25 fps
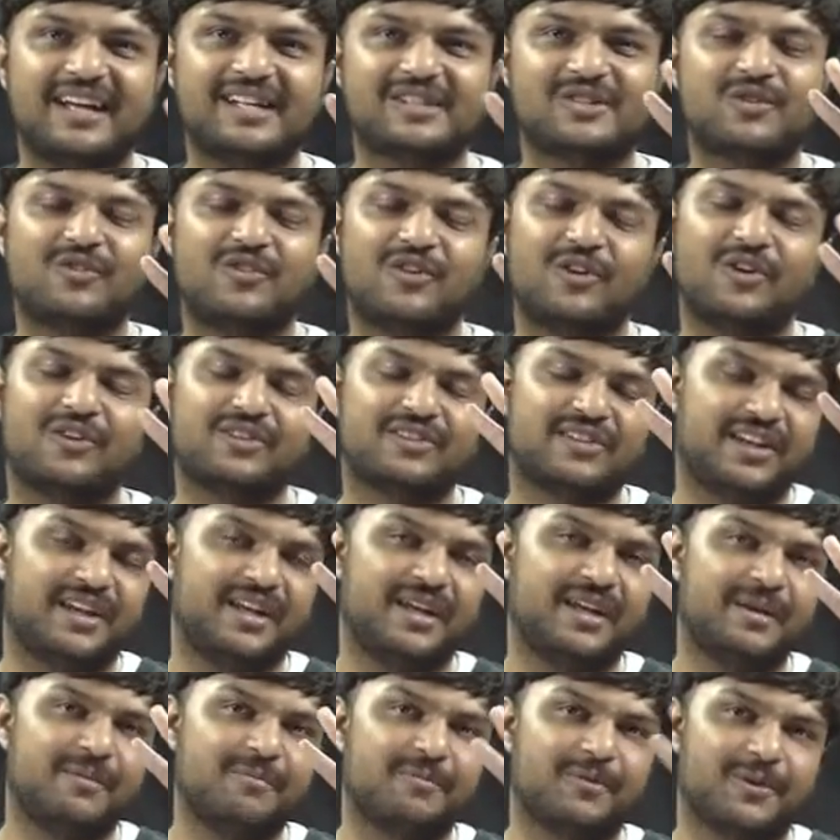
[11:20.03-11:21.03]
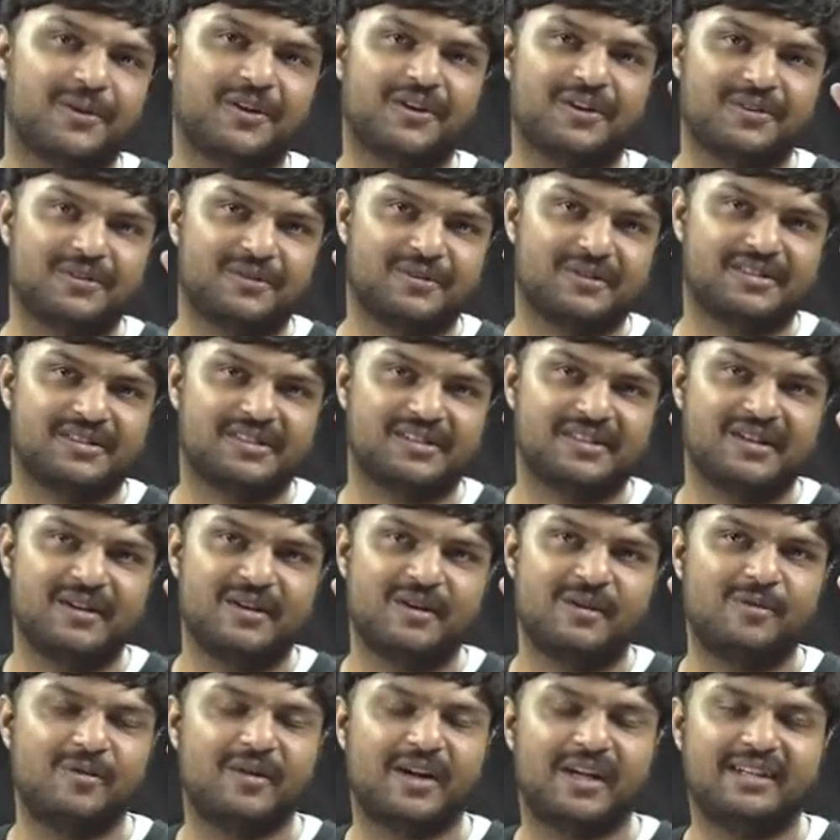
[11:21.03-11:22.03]
follow three important rules.
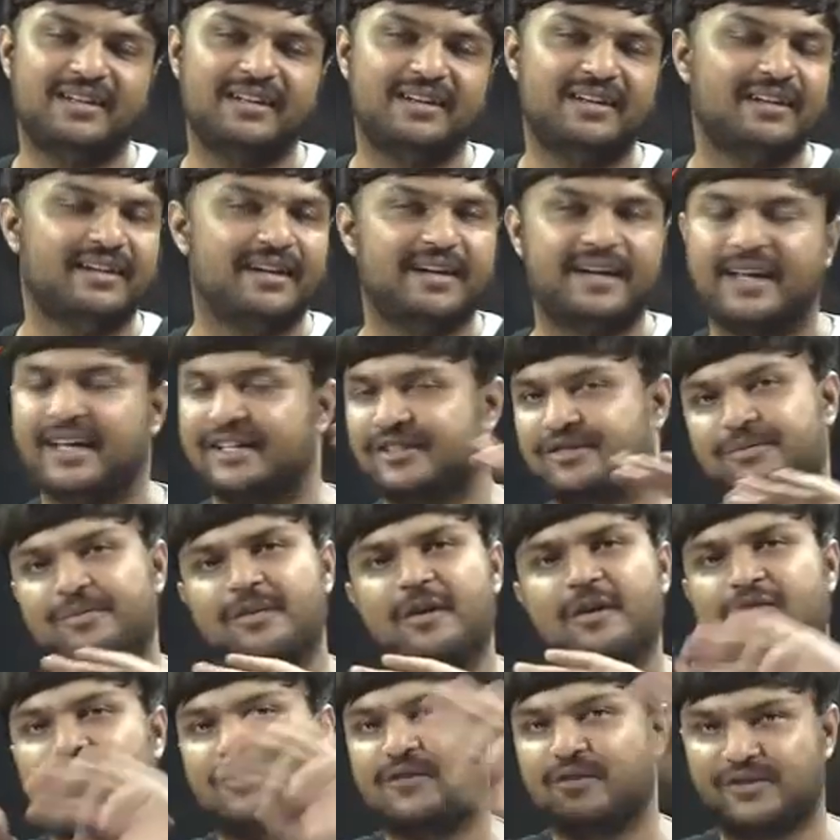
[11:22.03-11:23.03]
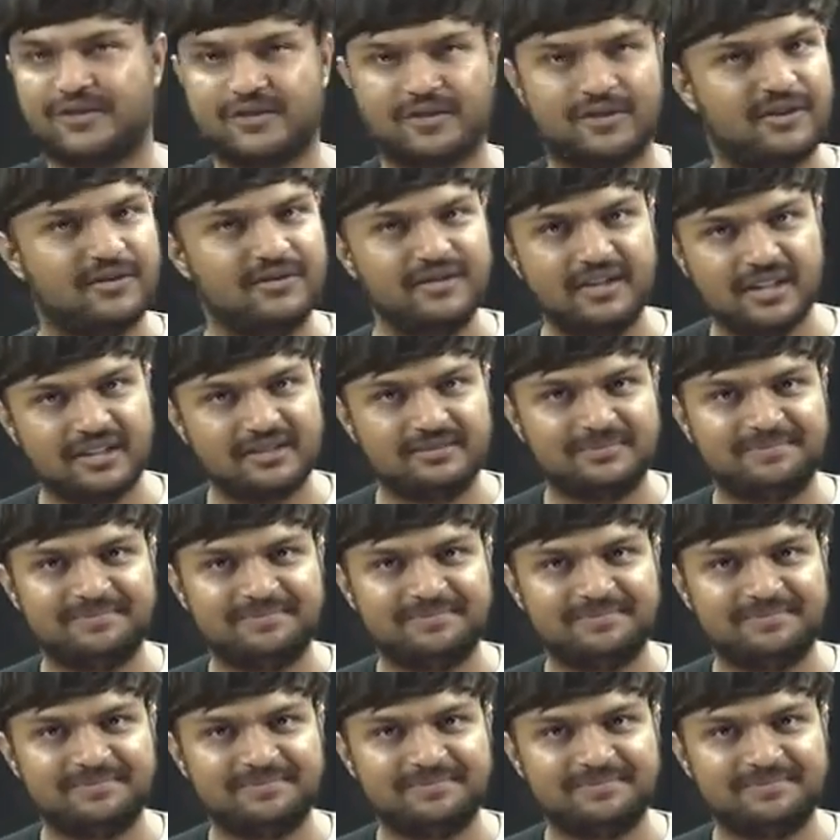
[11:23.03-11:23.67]
One, it has to be, of course, round.